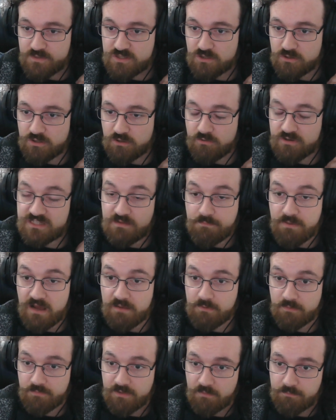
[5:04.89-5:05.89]
So there is a
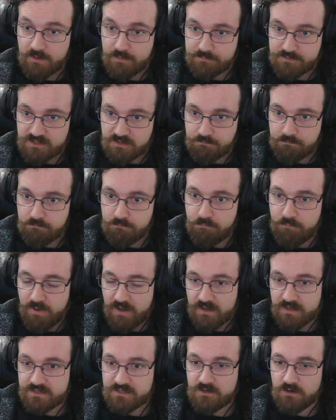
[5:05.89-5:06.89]
pop-up that pops up,
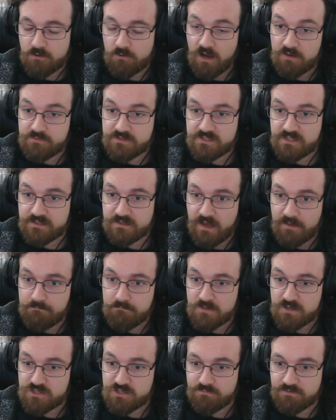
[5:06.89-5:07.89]
but, you know, obviously not
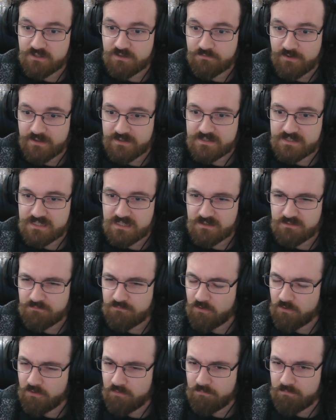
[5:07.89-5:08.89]
much of a defense if
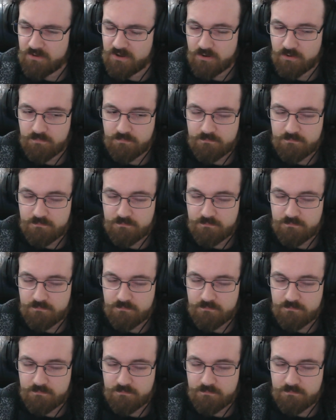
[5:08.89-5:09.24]
for, you know,